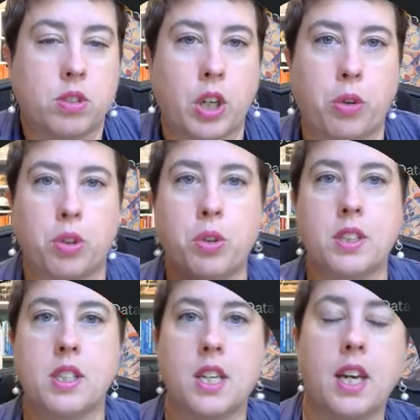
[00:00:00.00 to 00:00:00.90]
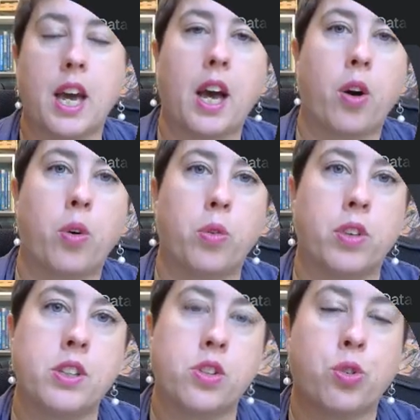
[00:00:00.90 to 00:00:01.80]
So you can see how
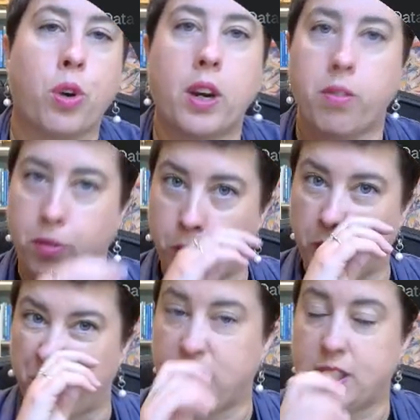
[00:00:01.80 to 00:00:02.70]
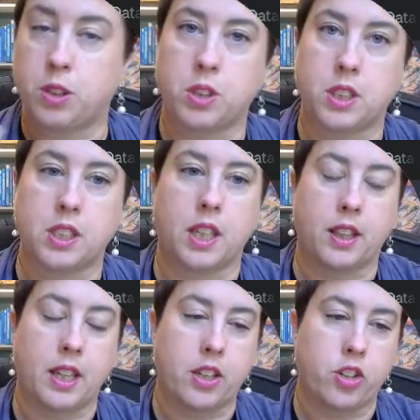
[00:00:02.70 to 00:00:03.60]
this is great for resources
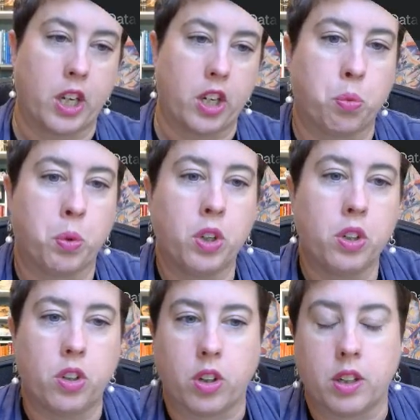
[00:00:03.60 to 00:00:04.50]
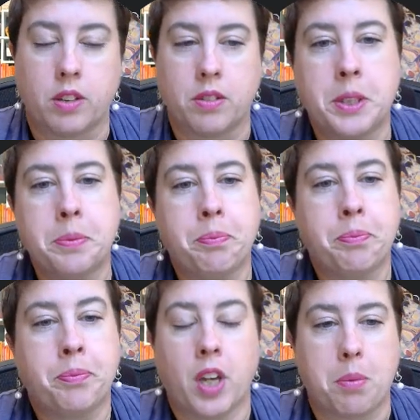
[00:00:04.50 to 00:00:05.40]
like the Education Award. You can
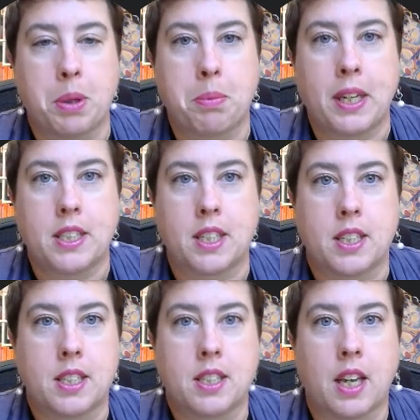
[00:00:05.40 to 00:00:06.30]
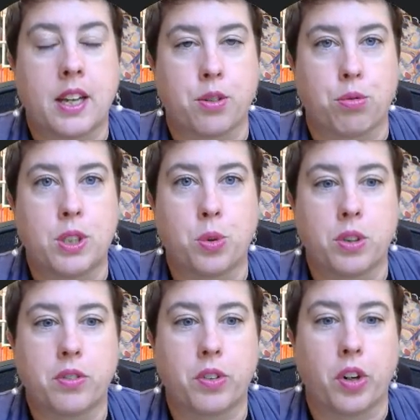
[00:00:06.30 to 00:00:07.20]
copy and paste this as a
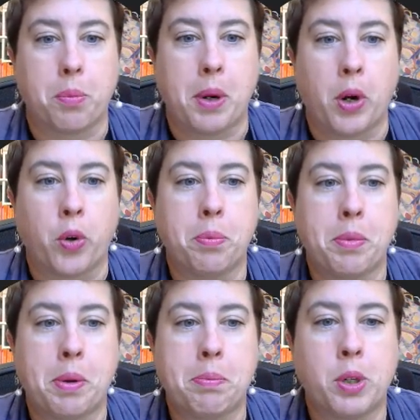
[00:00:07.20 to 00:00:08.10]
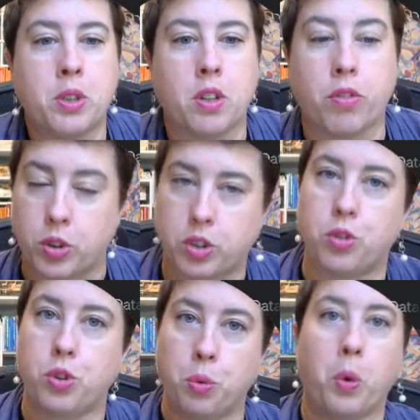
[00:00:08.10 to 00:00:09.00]
resource for your AmeriCorps members. Of course,
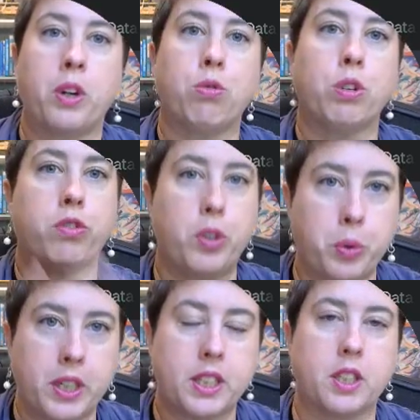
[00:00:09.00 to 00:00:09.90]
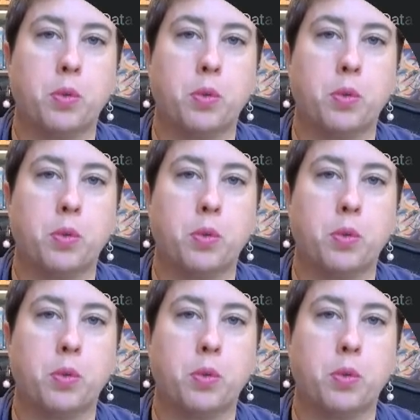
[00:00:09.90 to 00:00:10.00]
you do want to review it.